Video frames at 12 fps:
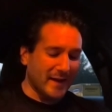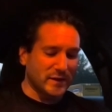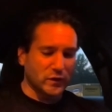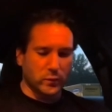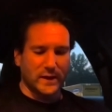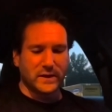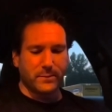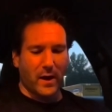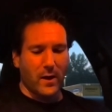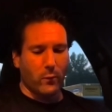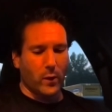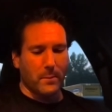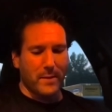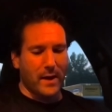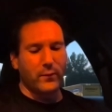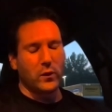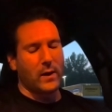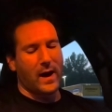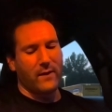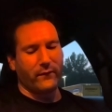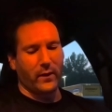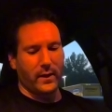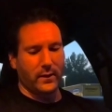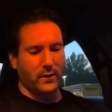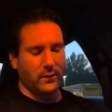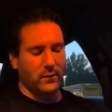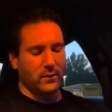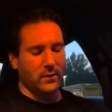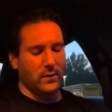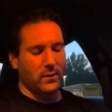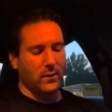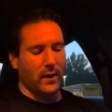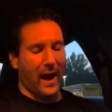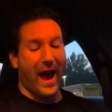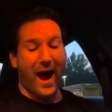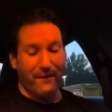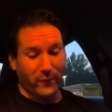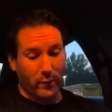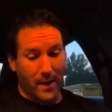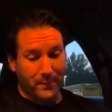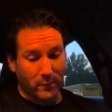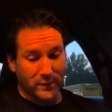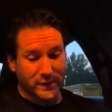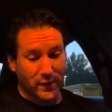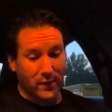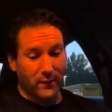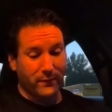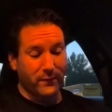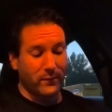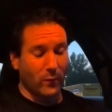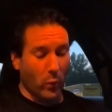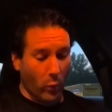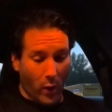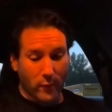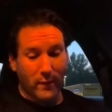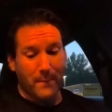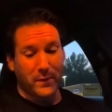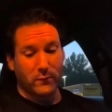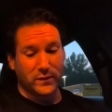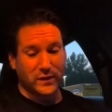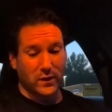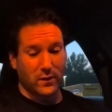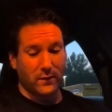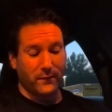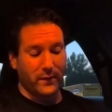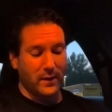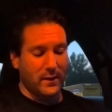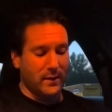sweet spot where maybe you have like half a rep in reserve, 1 rep in reserve,